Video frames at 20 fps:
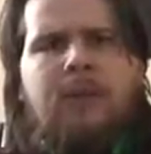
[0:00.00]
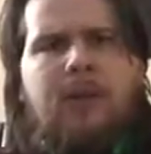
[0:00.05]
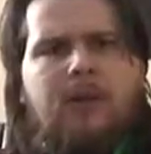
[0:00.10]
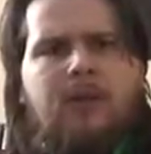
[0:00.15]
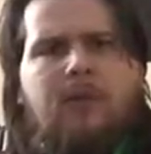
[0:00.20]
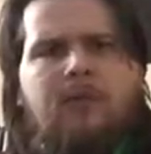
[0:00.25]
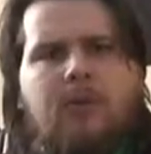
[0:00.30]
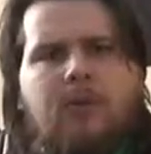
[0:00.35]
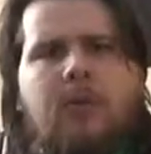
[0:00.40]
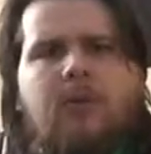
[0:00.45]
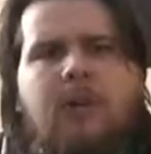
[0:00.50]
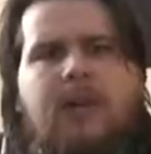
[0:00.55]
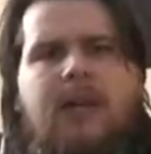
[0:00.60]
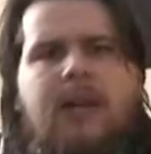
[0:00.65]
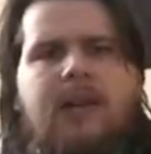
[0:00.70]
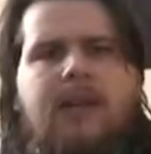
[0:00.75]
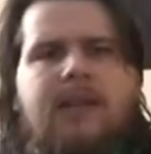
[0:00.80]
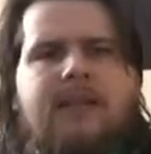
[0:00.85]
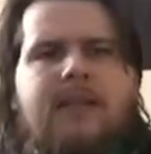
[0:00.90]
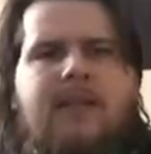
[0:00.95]
do what we
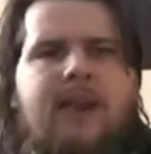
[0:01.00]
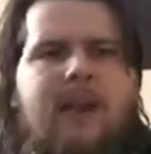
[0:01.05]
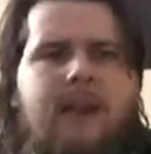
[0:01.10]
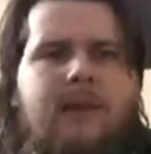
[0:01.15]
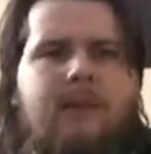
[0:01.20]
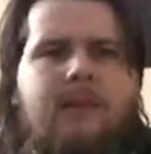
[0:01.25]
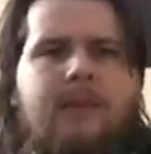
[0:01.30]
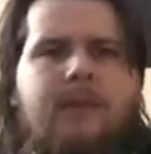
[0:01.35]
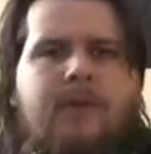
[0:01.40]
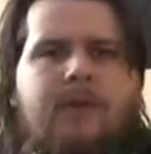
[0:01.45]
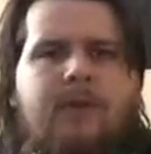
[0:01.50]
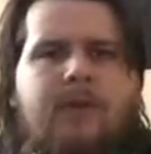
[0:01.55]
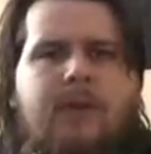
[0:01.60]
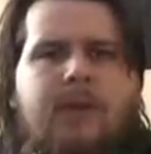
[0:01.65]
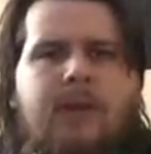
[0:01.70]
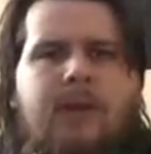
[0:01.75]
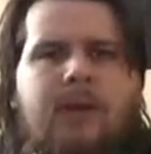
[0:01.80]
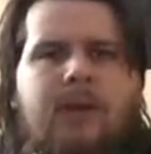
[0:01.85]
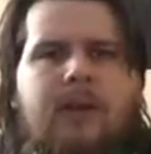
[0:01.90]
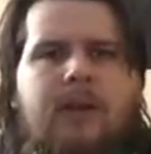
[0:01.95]
can to help them.
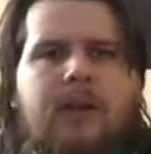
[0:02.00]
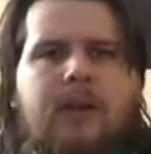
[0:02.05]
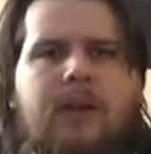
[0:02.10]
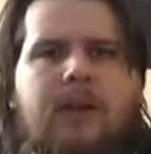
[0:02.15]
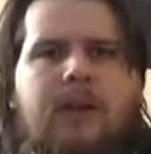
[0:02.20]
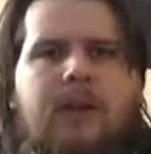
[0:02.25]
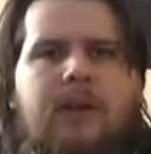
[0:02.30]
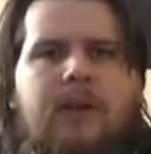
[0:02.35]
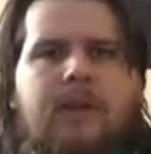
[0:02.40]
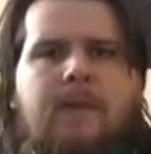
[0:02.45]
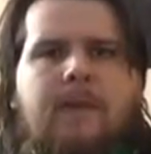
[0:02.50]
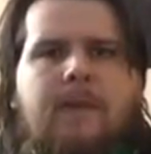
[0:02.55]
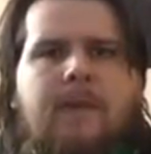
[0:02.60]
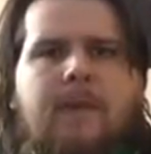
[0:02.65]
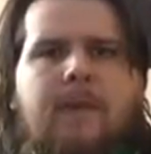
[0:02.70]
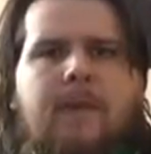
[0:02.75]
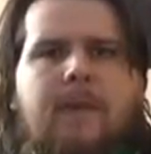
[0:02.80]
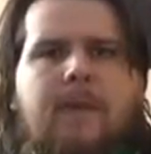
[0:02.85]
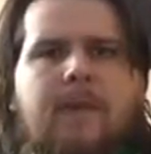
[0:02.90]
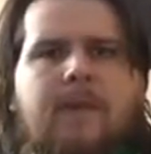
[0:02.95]

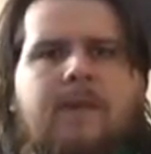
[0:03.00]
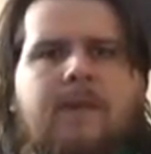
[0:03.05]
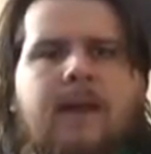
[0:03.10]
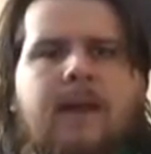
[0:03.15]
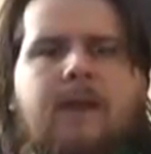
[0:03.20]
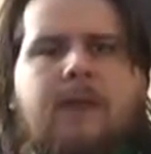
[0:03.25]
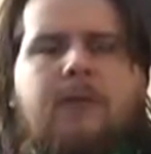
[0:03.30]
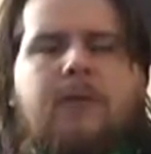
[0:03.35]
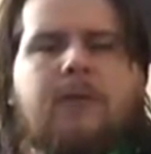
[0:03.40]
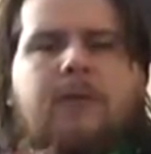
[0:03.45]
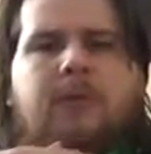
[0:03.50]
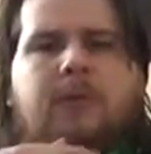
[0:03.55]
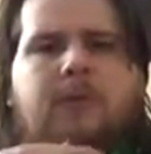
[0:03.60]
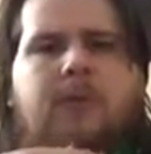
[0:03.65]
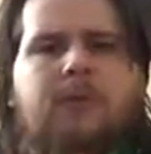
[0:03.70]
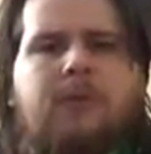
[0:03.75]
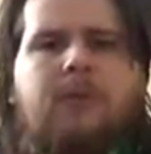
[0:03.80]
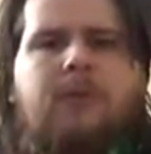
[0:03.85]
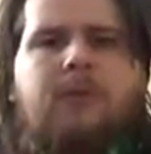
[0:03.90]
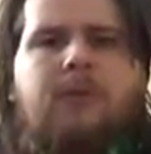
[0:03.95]
Now,
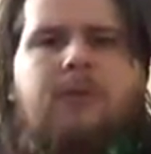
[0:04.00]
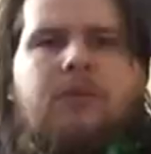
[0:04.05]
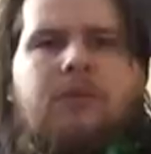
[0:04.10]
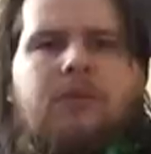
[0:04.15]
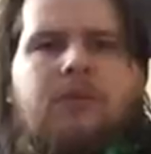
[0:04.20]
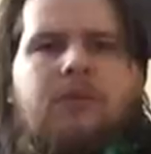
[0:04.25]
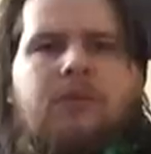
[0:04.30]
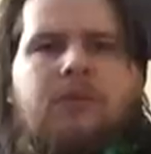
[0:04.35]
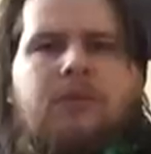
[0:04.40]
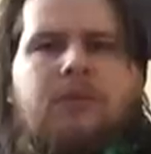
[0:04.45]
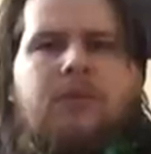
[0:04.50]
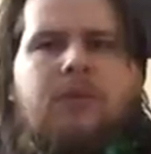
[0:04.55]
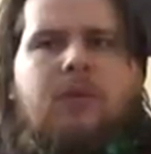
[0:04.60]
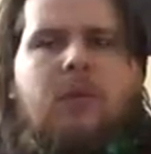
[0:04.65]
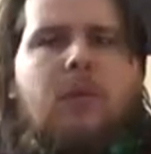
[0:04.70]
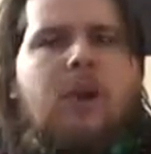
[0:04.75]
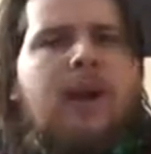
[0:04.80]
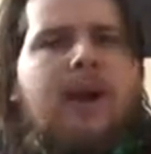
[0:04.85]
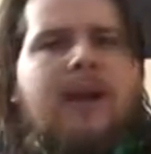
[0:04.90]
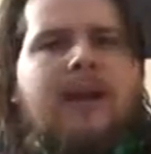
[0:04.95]

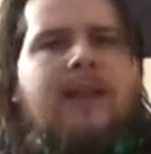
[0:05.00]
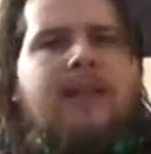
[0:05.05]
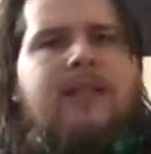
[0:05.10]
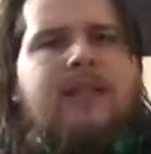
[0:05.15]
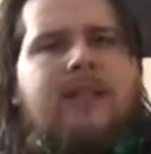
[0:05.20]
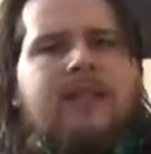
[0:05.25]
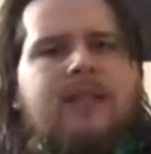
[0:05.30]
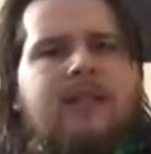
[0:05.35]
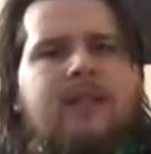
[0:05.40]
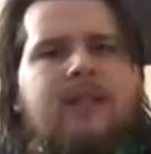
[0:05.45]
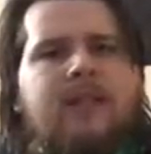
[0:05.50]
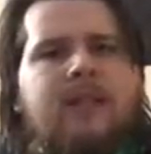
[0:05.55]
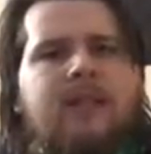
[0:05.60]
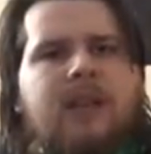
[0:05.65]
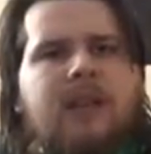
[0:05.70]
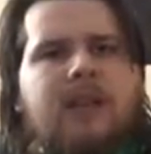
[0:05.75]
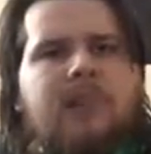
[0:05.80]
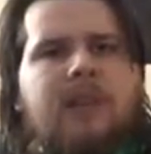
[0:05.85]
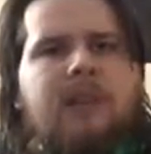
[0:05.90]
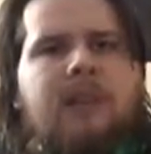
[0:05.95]
why is this not the
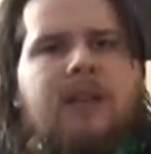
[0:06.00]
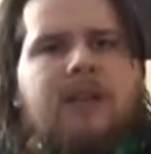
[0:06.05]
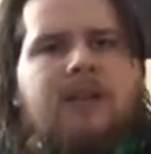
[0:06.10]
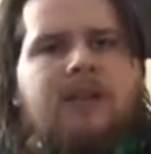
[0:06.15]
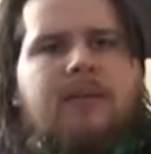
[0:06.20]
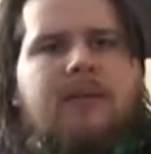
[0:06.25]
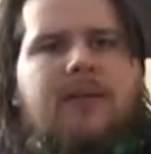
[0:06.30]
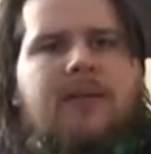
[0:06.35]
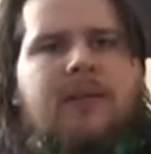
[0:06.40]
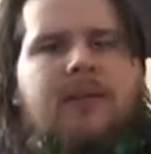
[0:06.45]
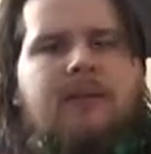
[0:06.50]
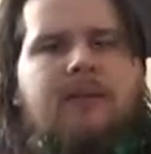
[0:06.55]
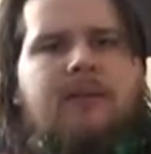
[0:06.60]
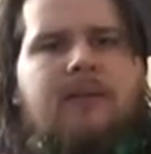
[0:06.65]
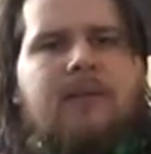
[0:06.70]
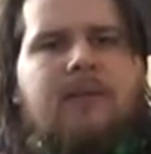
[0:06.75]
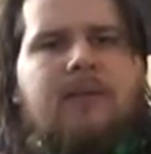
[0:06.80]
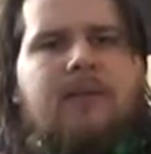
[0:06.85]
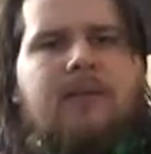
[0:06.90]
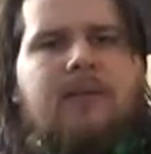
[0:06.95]
same with mental
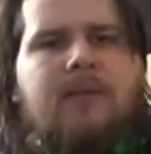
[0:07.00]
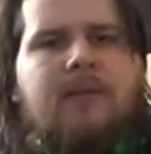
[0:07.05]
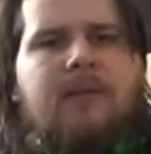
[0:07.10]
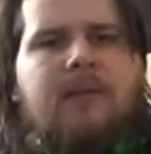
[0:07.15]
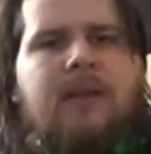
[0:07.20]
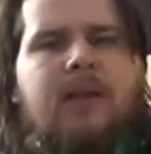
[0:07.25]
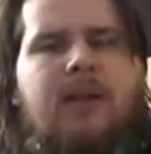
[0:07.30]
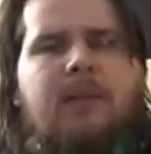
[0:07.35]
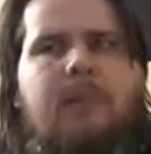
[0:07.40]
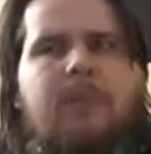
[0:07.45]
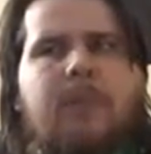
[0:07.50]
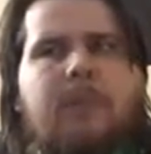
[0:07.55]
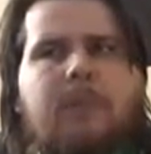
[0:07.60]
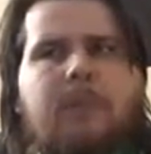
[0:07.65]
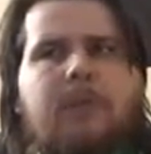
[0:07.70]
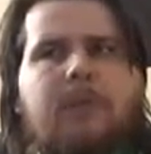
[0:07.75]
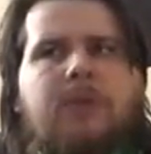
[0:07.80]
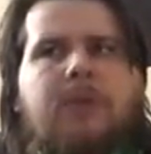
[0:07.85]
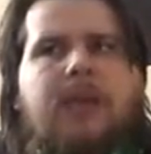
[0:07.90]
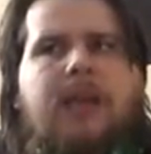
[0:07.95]
health?
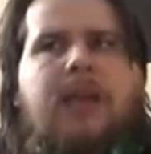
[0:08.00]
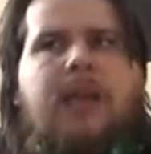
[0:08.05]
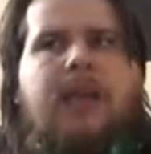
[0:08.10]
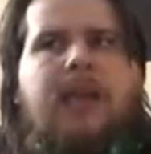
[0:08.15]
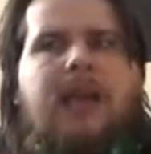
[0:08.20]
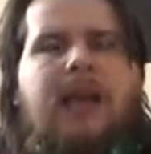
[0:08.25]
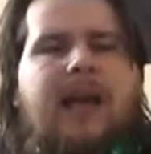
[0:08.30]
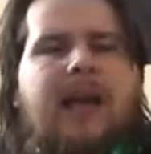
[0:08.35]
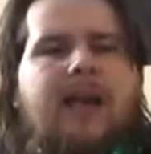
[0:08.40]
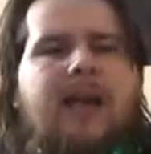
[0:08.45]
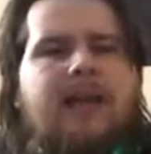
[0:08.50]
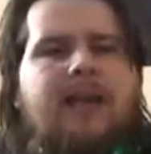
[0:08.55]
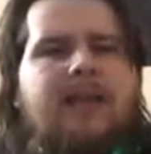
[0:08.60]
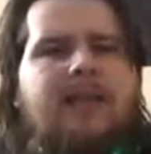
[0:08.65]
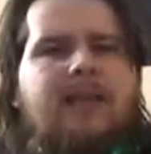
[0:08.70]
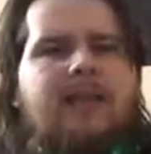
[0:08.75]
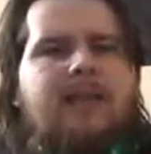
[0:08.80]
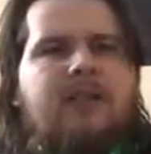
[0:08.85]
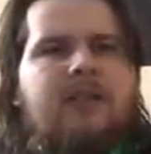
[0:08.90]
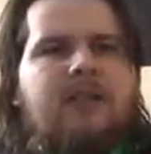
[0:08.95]
People see it
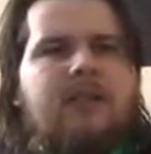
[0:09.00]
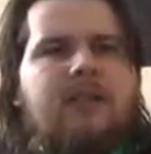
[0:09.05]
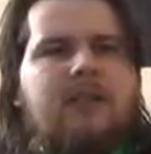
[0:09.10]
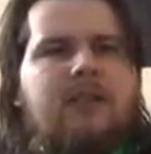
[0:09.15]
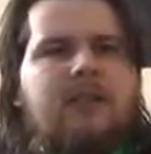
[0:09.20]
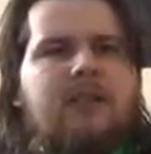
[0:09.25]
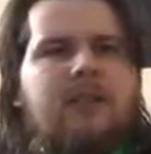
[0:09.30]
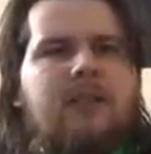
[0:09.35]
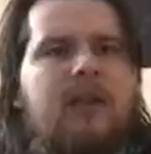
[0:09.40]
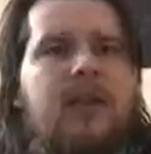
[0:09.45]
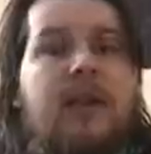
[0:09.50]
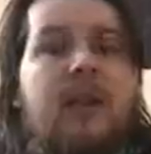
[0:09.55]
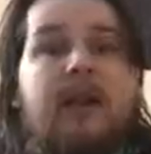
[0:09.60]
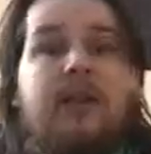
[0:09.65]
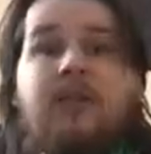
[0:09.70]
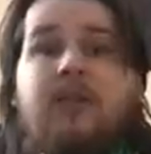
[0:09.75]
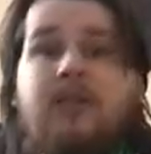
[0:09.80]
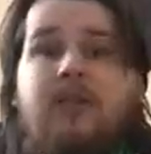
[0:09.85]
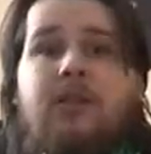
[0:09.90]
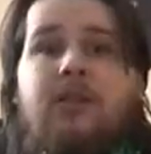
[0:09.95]
as
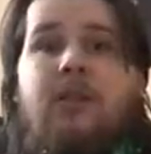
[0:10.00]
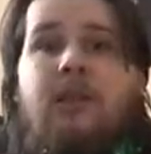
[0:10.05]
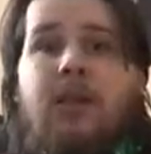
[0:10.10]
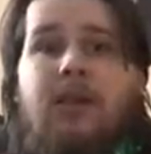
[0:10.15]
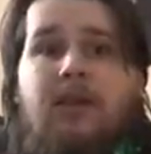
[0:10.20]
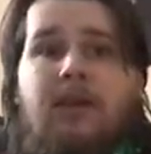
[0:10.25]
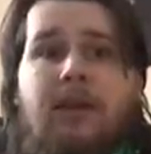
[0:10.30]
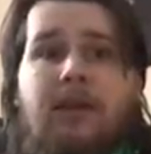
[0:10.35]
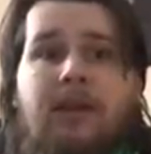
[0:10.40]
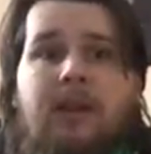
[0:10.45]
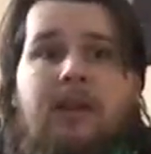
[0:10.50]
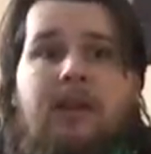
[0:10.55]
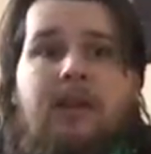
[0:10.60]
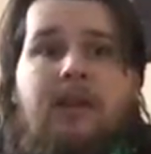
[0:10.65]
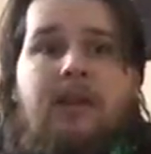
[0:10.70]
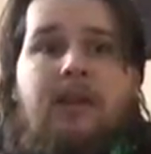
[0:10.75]
scary,